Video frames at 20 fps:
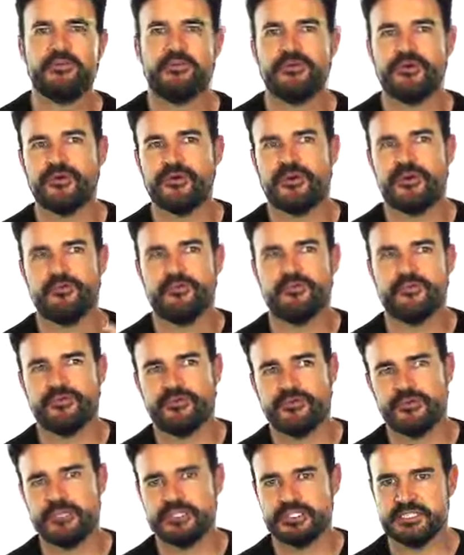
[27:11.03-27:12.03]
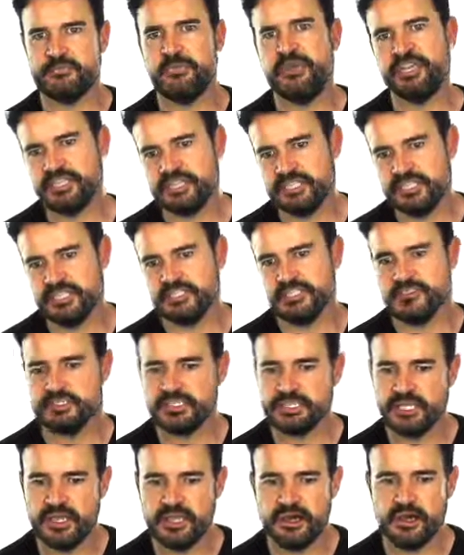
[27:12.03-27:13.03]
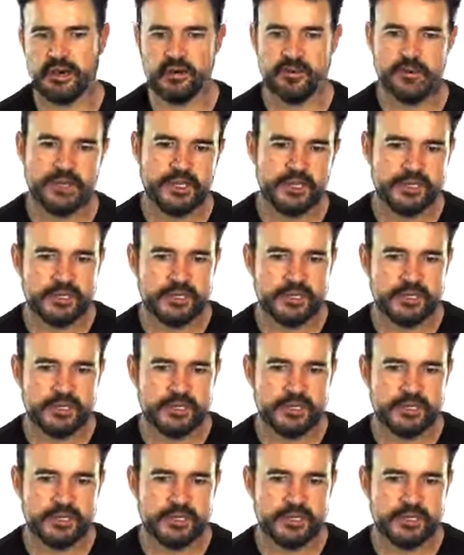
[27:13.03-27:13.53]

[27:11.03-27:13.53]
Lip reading: But for estimations, you'd say, oh,